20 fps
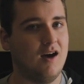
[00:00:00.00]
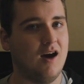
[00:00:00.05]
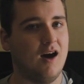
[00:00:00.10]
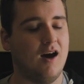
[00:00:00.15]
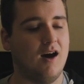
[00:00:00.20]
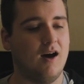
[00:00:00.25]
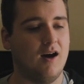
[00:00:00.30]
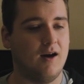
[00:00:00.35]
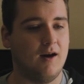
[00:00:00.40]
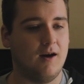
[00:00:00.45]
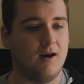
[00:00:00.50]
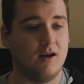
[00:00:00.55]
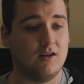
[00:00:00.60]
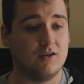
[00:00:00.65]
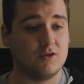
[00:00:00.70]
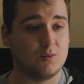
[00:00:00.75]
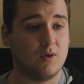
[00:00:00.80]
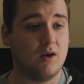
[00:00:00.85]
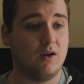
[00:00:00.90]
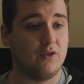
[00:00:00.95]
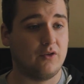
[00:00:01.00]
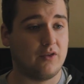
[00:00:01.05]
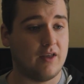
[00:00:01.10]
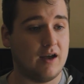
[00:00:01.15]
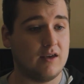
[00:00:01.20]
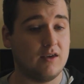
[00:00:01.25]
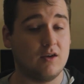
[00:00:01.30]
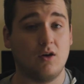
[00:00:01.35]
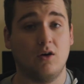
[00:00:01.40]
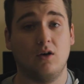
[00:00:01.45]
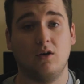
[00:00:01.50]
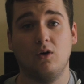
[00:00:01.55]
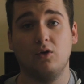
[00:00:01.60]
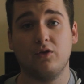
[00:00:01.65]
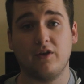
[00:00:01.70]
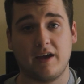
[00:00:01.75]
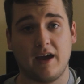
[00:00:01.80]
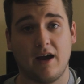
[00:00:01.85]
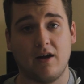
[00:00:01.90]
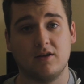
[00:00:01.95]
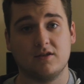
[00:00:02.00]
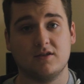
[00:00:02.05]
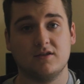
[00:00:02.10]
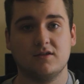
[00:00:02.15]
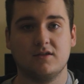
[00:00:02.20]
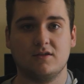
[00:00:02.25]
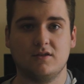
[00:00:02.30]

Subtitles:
And as well as that, you've got other characters.